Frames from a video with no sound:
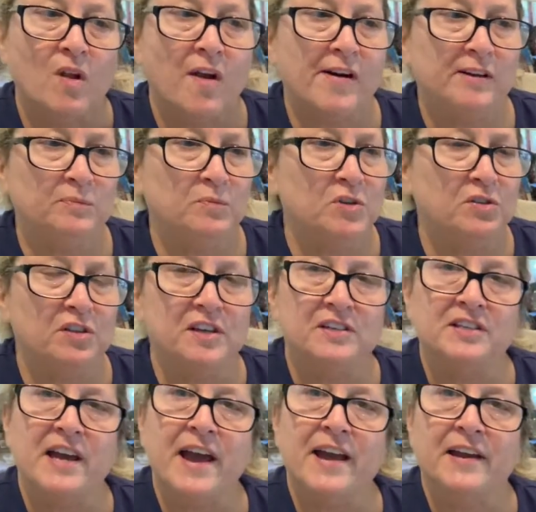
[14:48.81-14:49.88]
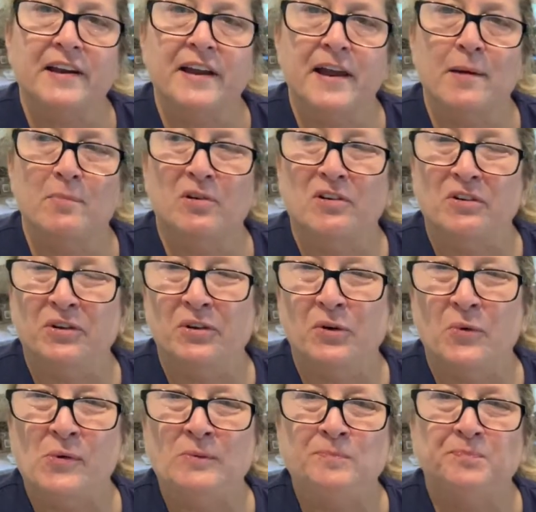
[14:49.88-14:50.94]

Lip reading: And you think tang and hamburger, ew,